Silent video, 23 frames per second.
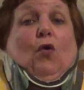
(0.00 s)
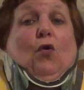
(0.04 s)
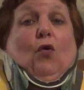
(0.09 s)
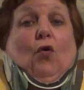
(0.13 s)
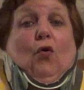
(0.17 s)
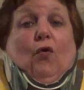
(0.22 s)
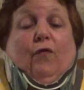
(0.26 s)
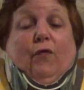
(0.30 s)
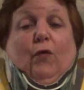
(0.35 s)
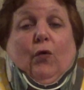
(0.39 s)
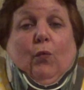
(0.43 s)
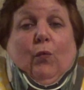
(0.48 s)

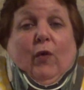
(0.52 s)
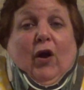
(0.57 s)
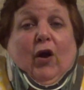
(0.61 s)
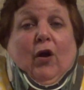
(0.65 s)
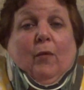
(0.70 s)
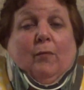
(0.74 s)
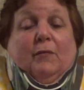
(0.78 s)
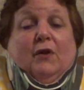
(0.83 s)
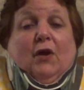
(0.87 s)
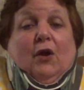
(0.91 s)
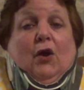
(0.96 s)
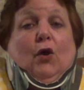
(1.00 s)

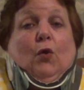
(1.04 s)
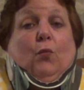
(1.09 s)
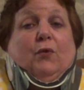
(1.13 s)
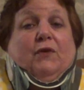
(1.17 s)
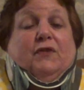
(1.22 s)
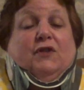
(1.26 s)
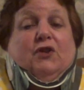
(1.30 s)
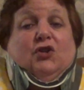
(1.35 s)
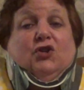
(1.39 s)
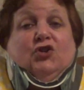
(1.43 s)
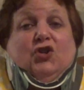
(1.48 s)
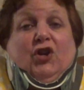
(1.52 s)
overwhelmed
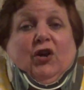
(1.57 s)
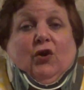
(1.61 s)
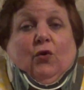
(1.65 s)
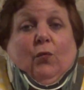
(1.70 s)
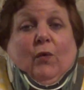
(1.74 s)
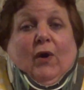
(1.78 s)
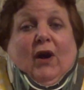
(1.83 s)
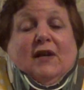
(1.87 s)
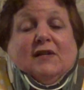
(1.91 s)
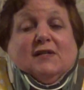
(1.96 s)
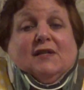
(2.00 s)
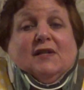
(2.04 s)
with the
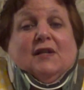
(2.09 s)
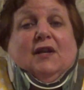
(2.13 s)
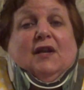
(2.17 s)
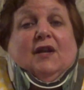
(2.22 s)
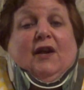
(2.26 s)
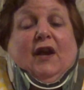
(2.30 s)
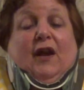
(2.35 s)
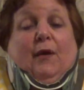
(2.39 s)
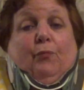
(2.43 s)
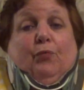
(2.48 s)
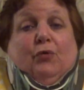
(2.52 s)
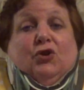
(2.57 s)
generosity,
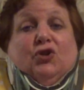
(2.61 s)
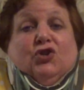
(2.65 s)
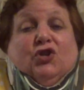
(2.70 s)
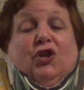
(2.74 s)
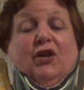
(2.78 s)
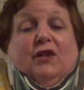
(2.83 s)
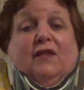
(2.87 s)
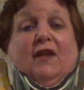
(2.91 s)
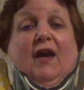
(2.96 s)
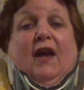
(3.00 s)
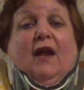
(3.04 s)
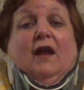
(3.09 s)
and I
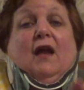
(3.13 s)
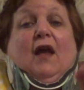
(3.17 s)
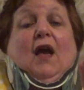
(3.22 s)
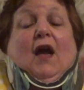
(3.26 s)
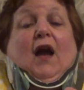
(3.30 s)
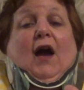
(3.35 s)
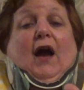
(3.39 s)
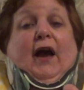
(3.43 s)
appreciate that.